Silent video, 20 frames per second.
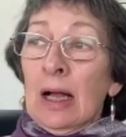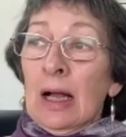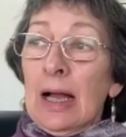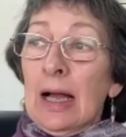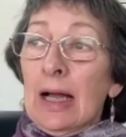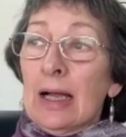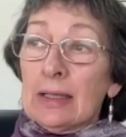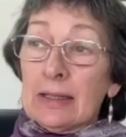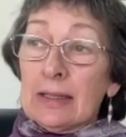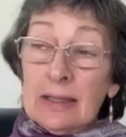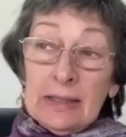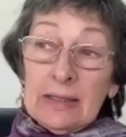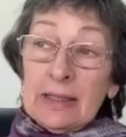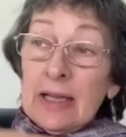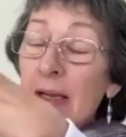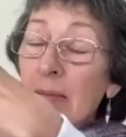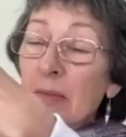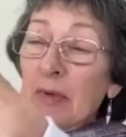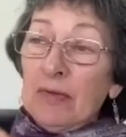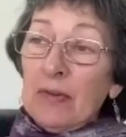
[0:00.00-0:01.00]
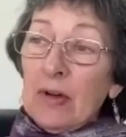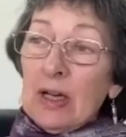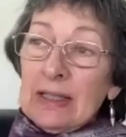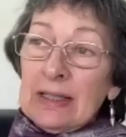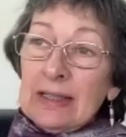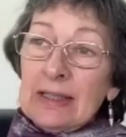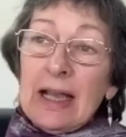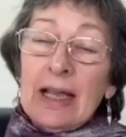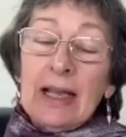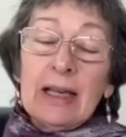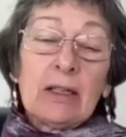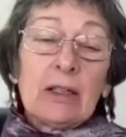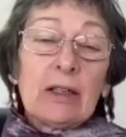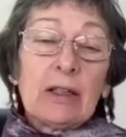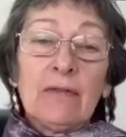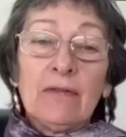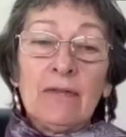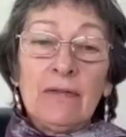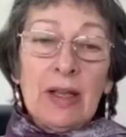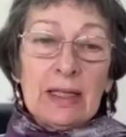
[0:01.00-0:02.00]
It's the same if I stand at
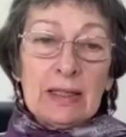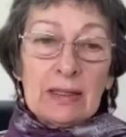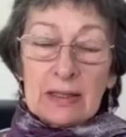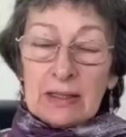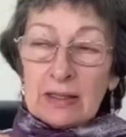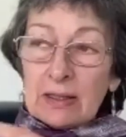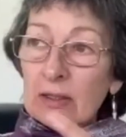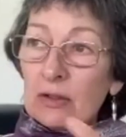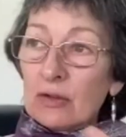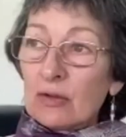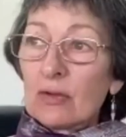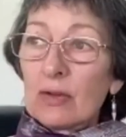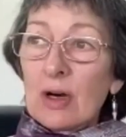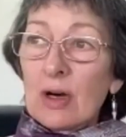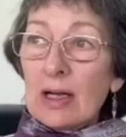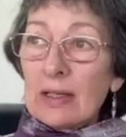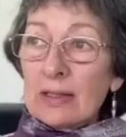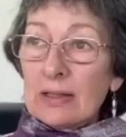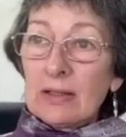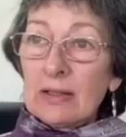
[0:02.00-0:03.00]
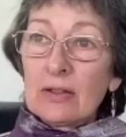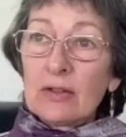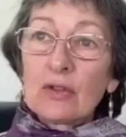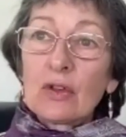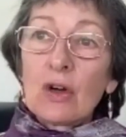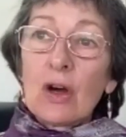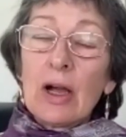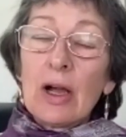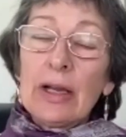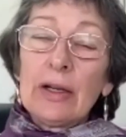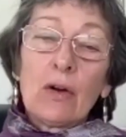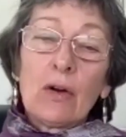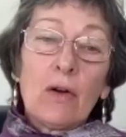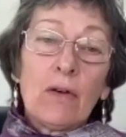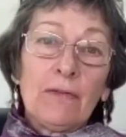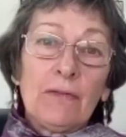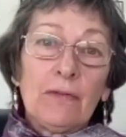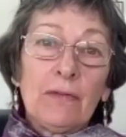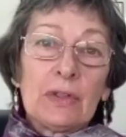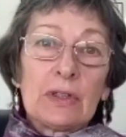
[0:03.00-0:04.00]
the fence, the grass has dried off,